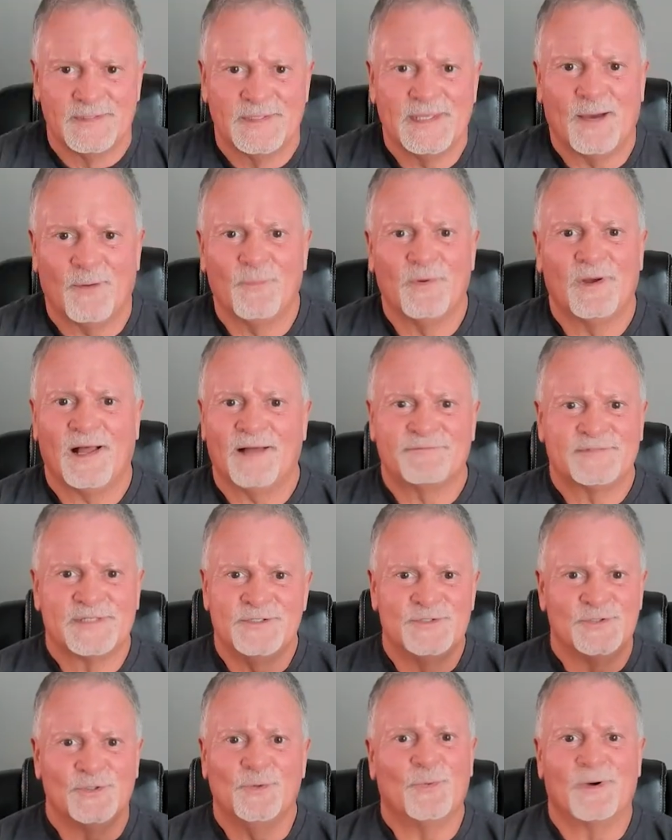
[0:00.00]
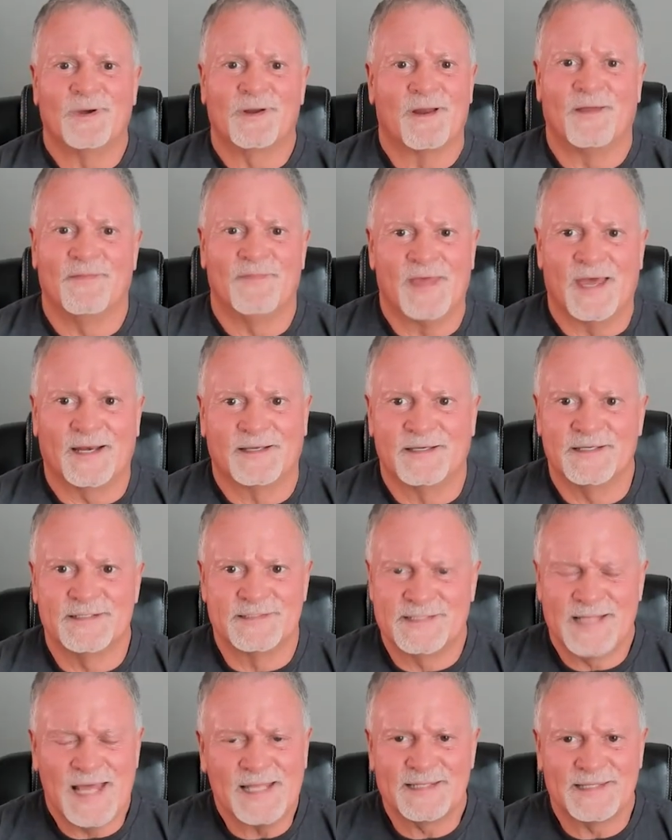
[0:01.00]
Yeah, we'll have to do one on that because
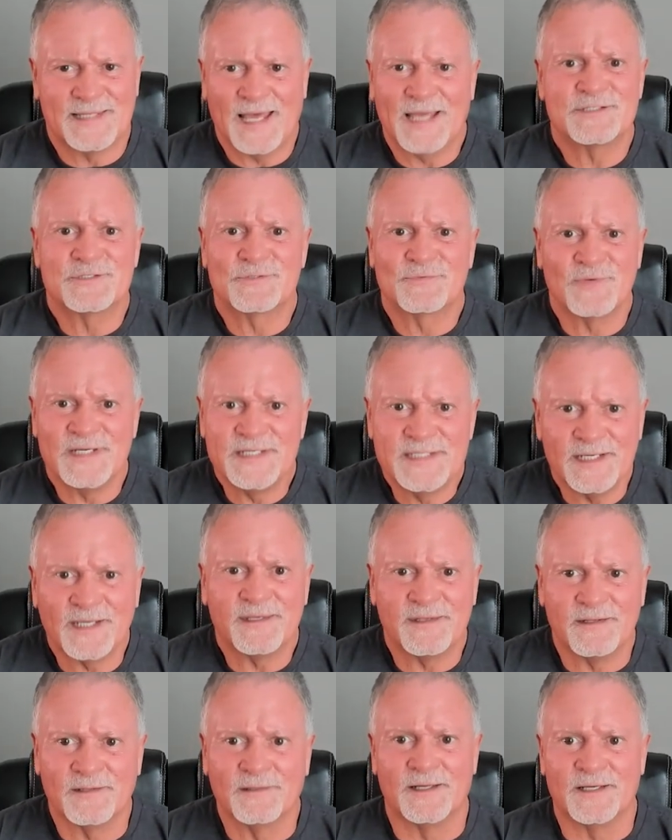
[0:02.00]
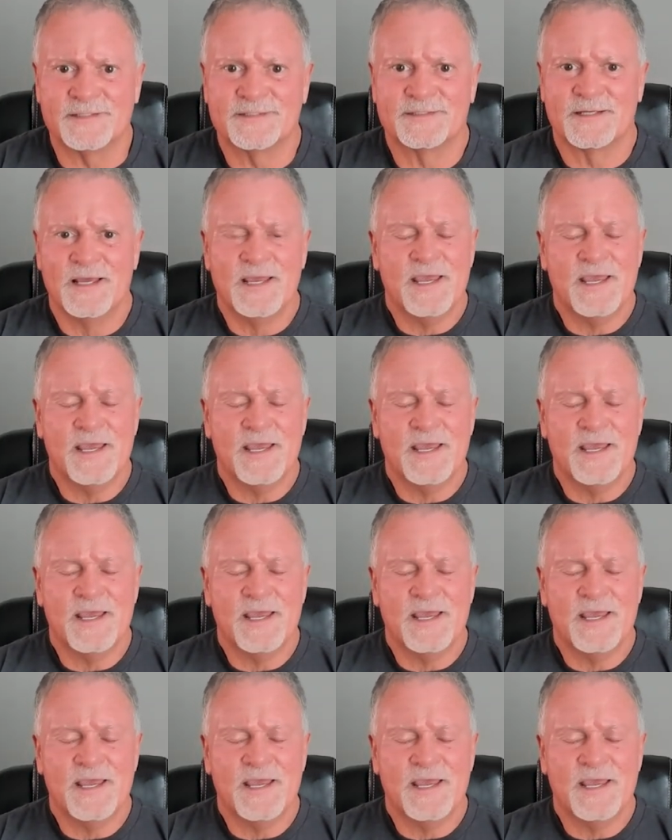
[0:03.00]
that that's ridiculous.